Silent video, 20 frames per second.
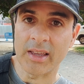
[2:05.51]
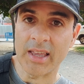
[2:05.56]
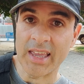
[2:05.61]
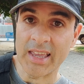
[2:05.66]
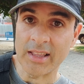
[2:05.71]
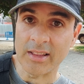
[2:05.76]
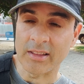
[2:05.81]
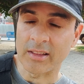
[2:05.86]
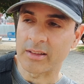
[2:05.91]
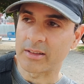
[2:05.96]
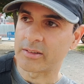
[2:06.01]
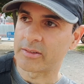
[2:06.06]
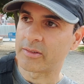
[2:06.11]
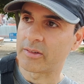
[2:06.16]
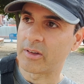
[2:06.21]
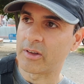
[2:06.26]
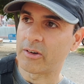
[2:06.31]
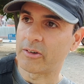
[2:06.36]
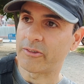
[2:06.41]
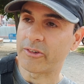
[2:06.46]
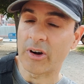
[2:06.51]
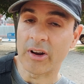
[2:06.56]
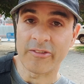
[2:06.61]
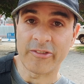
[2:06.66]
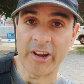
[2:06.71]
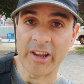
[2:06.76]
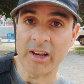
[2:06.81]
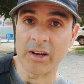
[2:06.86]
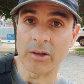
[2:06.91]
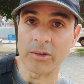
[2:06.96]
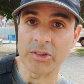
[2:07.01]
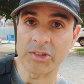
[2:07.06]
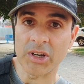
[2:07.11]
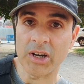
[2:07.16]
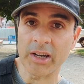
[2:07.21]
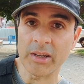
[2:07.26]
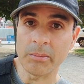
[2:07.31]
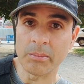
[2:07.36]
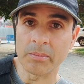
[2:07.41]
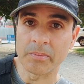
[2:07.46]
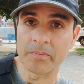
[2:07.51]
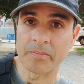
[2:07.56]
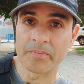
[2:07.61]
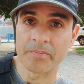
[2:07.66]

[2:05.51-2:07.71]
in for a very long time.